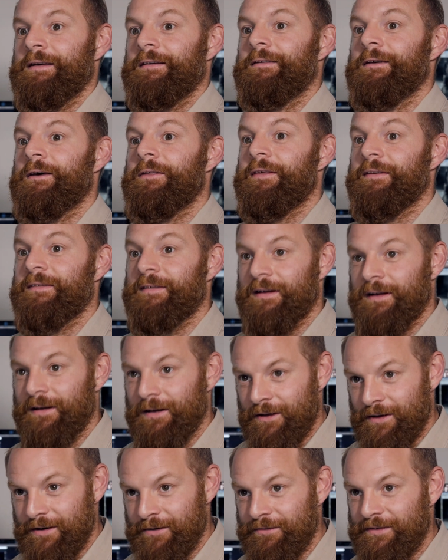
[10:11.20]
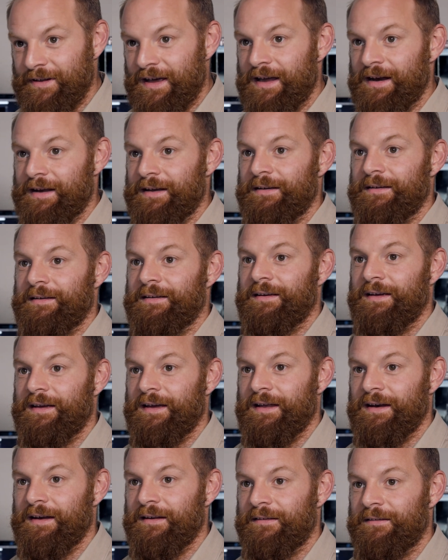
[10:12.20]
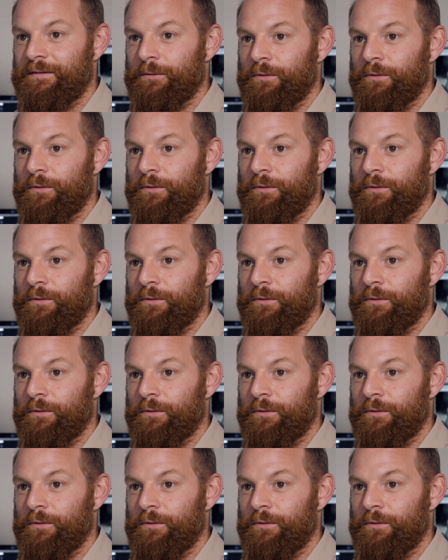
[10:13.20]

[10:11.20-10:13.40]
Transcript: So there's a lot of data, and it's